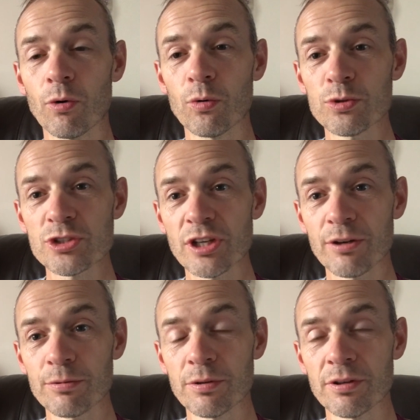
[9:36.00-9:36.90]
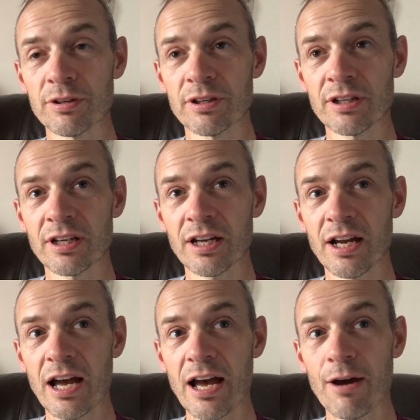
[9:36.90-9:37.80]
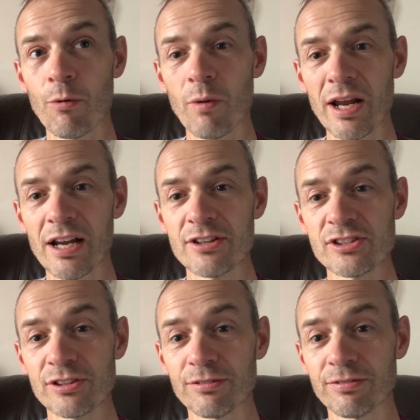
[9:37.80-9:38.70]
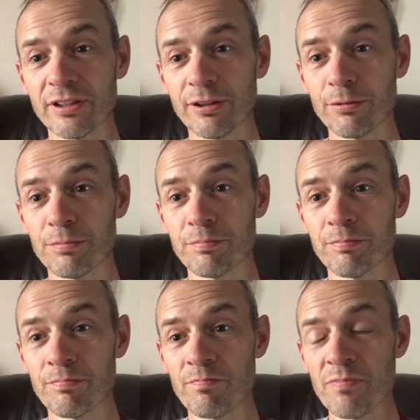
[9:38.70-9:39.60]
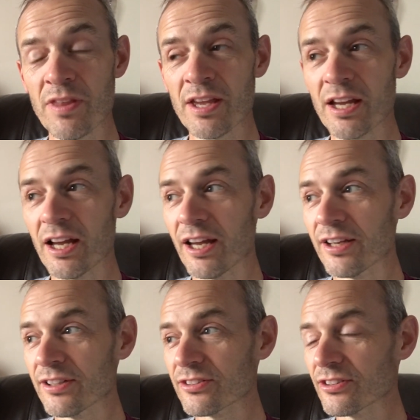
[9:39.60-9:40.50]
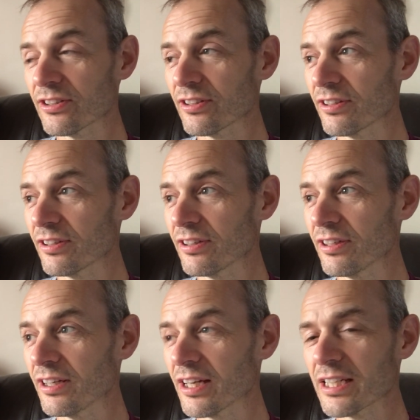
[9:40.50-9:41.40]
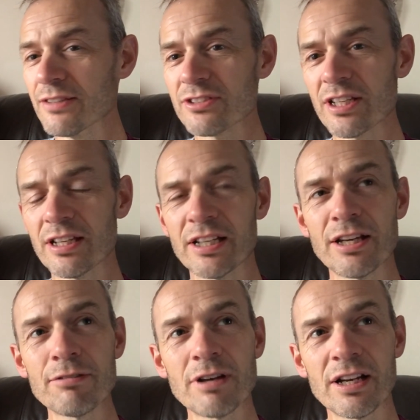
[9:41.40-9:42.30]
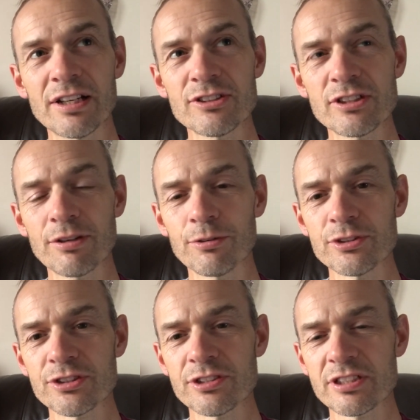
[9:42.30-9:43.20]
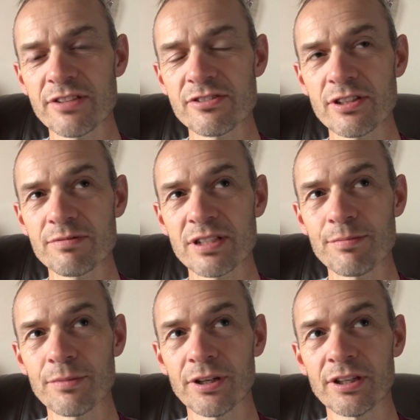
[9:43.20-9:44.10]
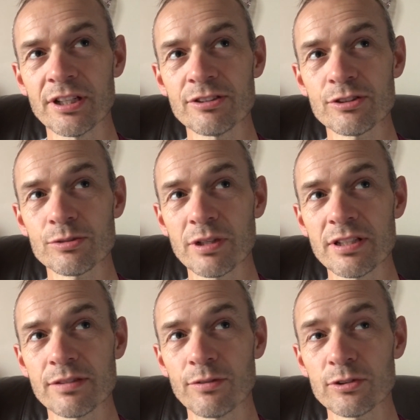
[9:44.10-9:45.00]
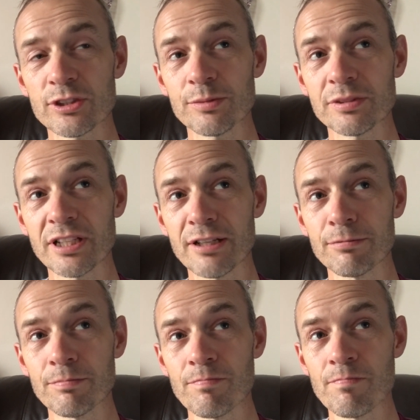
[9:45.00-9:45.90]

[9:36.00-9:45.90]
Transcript: also how well I still feel. And I keep saying, I know I had steroids on the 10th of September and it's the 20th of October now.